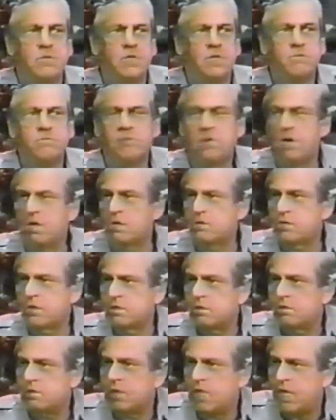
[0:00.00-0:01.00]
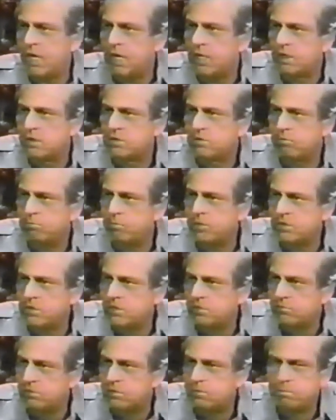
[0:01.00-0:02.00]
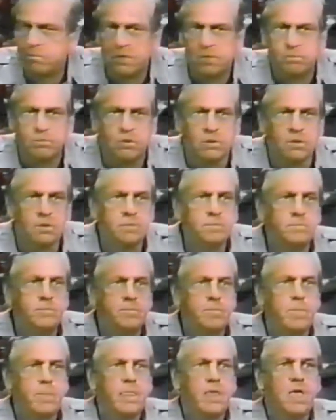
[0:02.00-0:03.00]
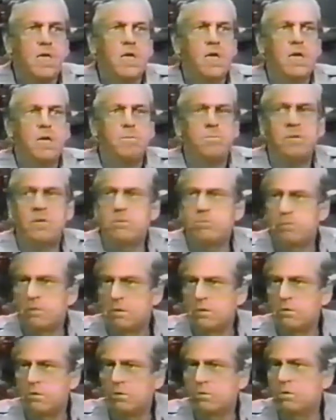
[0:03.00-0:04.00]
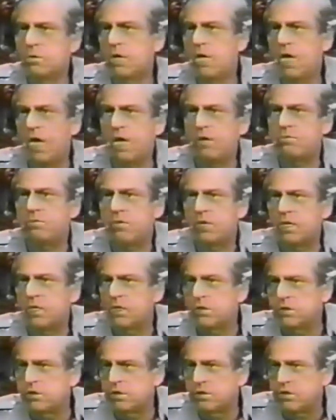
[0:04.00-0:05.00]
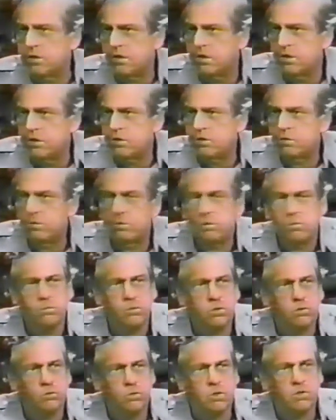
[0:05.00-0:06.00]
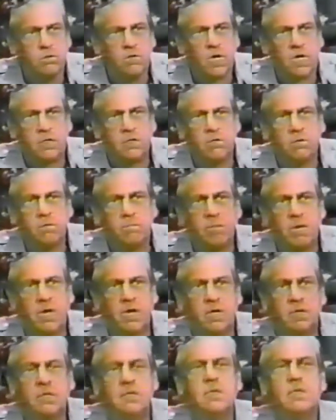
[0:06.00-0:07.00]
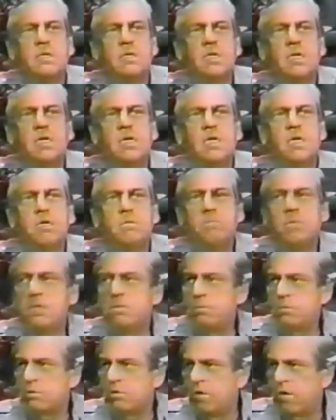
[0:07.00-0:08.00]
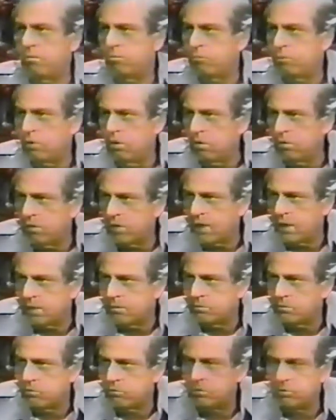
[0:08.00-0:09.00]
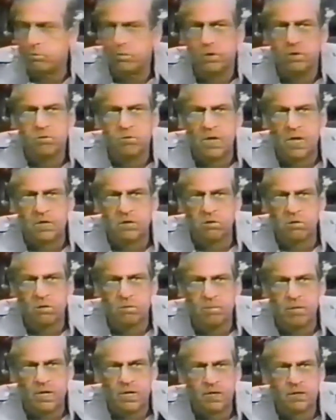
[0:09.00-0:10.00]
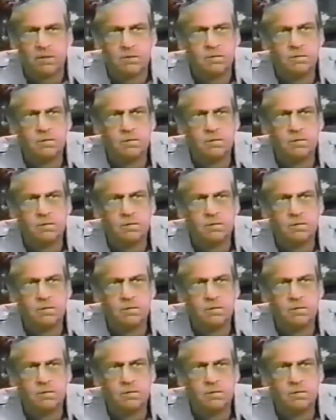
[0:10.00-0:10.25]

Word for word: It falls into the hands of mischievous people, people who have allegiances which we do not know about, people who have programs which we do not know about,